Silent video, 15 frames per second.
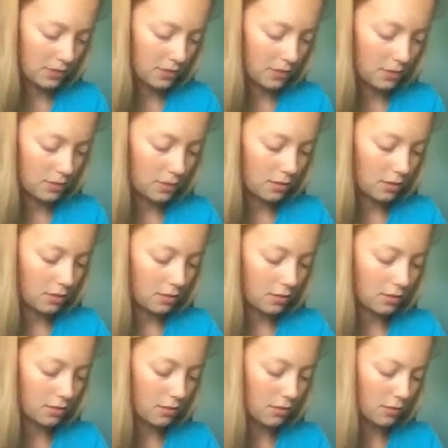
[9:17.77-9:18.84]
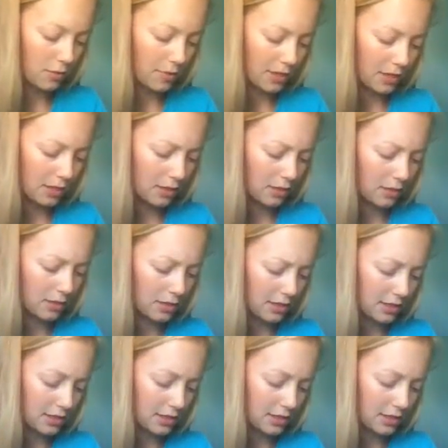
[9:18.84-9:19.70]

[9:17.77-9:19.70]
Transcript: Oh my goodness.